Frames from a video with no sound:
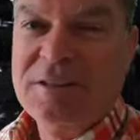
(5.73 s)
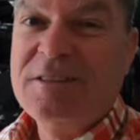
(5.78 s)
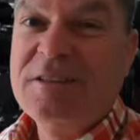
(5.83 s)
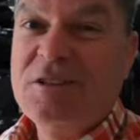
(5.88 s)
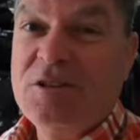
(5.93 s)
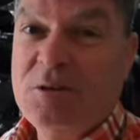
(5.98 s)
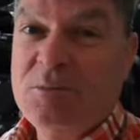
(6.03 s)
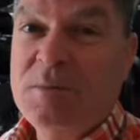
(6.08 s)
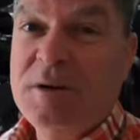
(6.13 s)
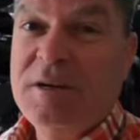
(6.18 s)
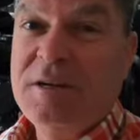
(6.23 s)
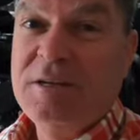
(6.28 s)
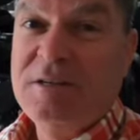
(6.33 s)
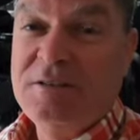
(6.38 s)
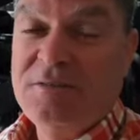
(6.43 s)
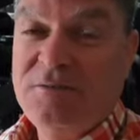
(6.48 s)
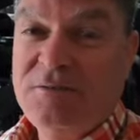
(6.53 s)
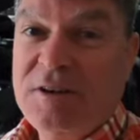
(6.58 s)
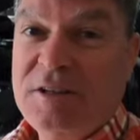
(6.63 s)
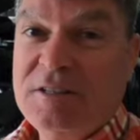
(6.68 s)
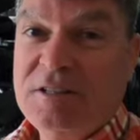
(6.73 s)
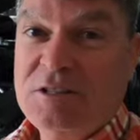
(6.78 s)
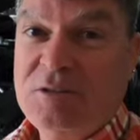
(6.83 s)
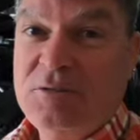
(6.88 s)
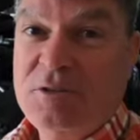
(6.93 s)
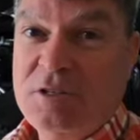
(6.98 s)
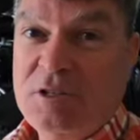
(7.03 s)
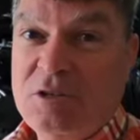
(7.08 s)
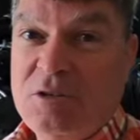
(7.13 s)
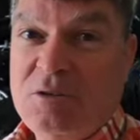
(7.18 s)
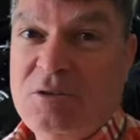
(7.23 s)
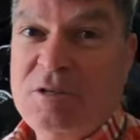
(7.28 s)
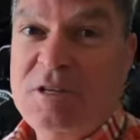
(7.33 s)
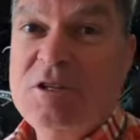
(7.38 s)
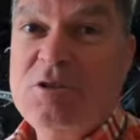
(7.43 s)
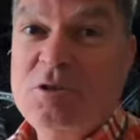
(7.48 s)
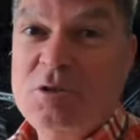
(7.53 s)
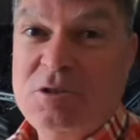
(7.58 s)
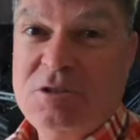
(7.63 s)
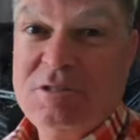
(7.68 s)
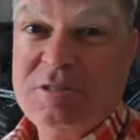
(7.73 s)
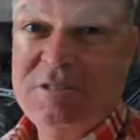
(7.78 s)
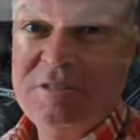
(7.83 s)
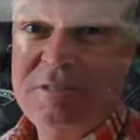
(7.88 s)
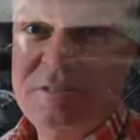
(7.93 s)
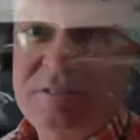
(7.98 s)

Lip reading: I think you may find this video interesting.